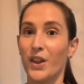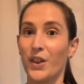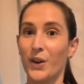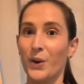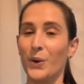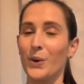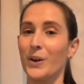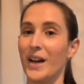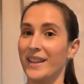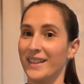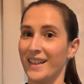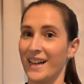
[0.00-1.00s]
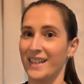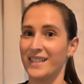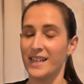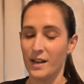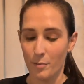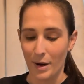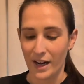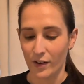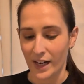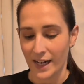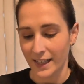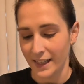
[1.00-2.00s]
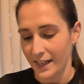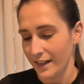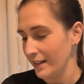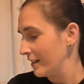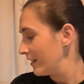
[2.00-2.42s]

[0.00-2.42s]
The Goal, and The Legacy by Elle Kennedy.